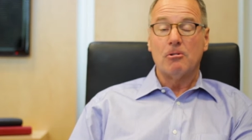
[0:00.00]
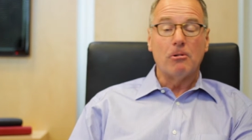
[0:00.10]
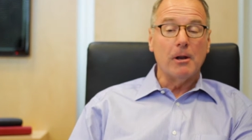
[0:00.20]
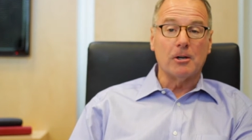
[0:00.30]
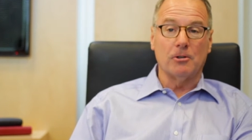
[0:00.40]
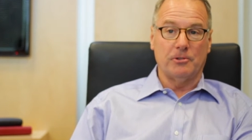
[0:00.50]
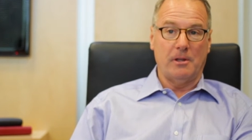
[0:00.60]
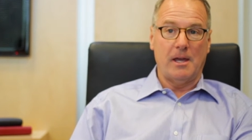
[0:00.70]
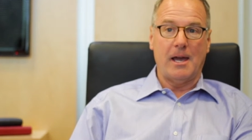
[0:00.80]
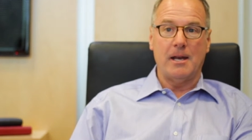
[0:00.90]
Critical
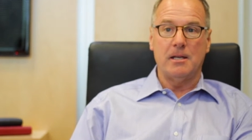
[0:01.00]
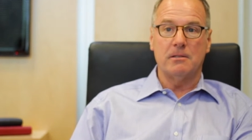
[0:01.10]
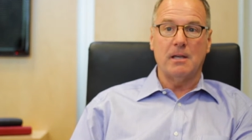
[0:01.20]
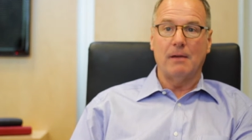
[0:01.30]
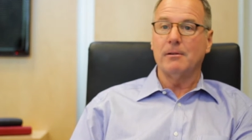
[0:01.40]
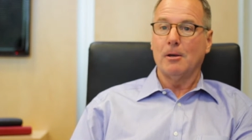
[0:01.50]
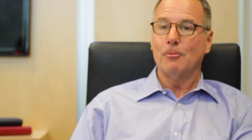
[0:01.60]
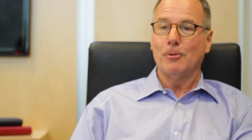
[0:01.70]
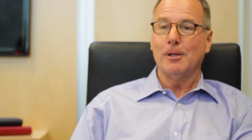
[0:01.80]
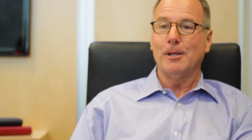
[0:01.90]
to that is having a
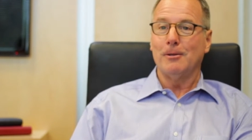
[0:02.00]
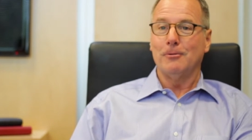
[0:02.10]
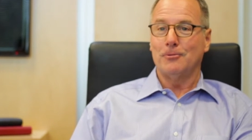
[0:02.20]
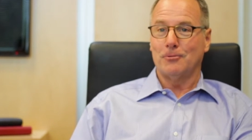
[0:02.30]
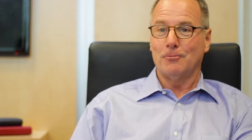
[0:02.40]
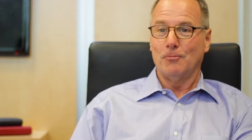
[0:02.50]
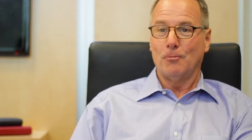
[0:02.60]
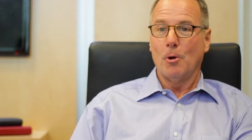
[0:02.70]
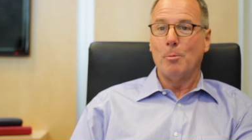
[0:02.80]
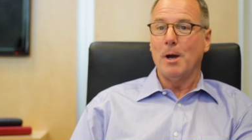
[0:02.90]
really
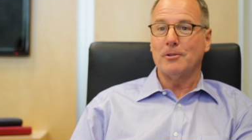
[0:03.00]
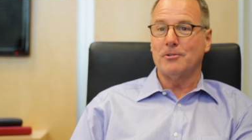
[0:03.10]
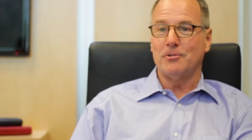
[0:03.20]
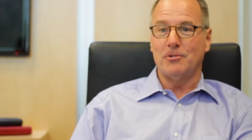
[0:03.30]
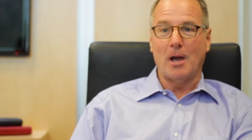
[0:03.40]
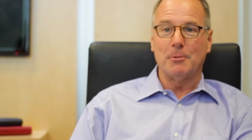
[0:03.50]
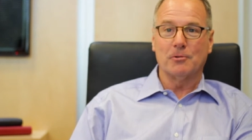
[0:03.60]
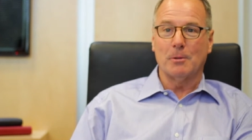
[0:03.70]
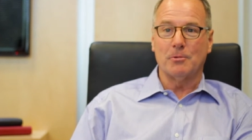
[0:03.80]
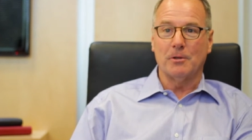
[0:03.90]
robust job
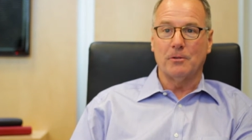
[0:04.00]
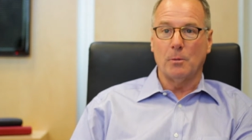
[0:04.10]
description.